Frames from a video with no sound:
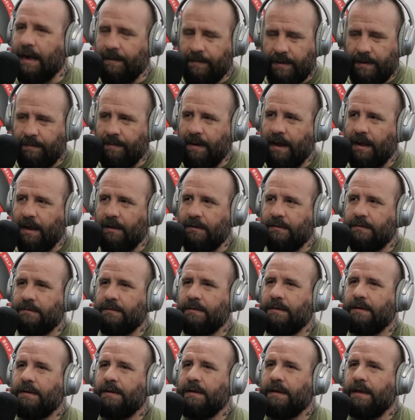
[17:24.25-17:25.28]
him in mount,
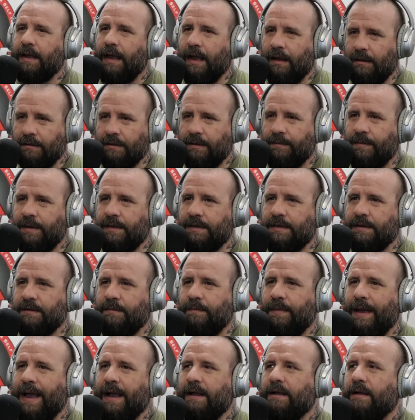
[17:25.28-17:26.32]
held him until
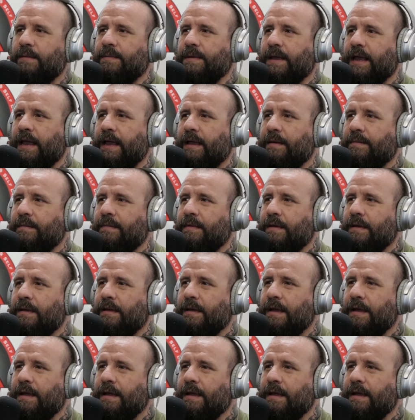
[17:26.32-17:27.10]
backup came.